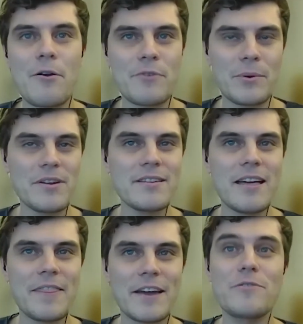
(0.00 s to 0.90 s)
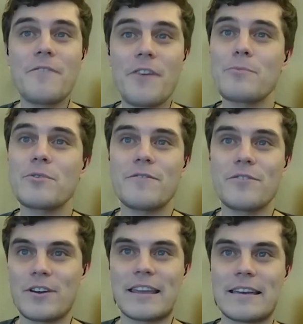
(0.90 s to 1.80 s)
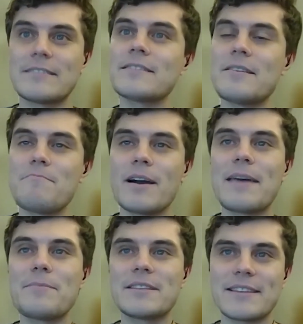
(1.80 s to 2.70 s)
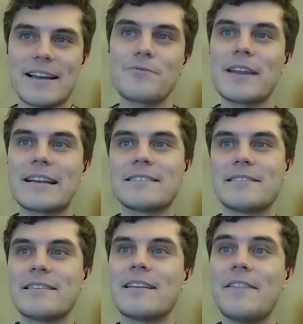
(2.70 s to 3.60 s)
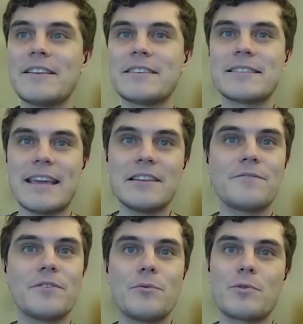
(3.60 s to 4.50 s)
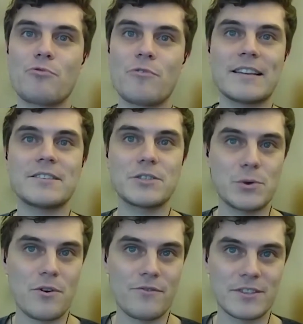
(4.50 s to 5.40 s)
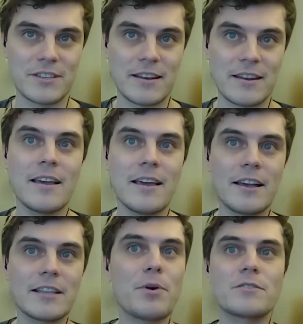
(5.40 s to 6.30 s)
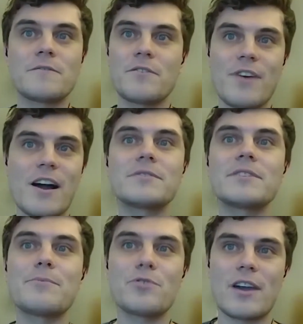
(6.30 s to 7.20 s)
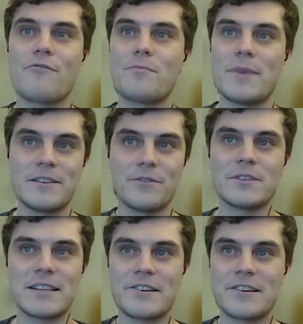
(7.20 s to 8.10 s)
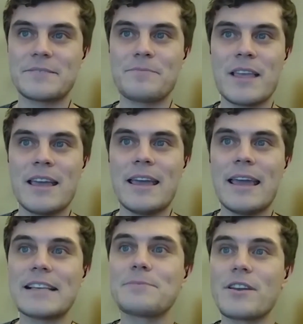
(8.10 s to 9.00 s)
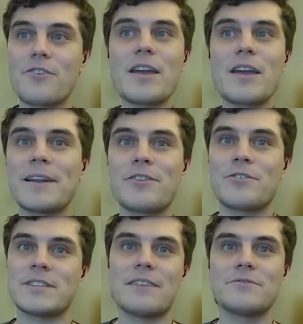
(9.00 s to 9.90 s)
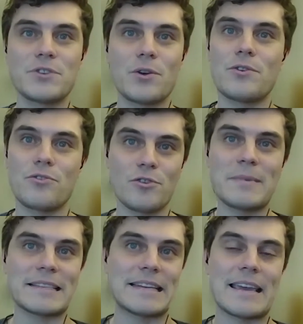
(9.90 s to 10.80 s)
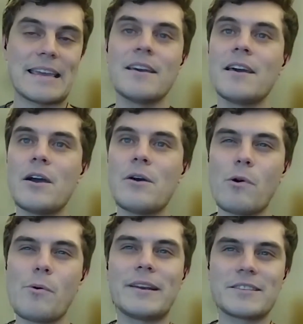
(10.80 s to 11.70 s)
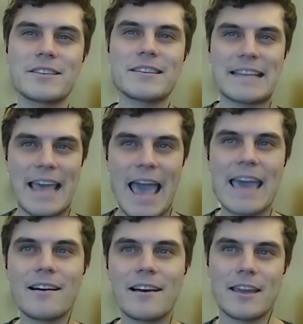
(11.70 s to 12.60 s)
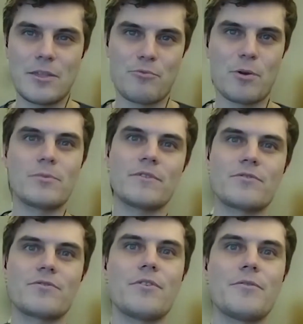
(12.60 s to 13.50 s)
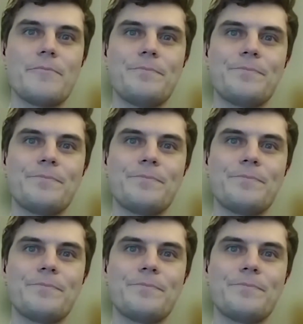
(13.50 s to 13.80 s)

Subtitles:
everyone. Thank you very much for joining us. My name is Daniel Lenton, and this is an interview with Professor Stuart Russell as part of the Roundtable Chatroom interview series. It's my great pleasure to have Stuart join me today, where we'll be discussing AI and the problem of control.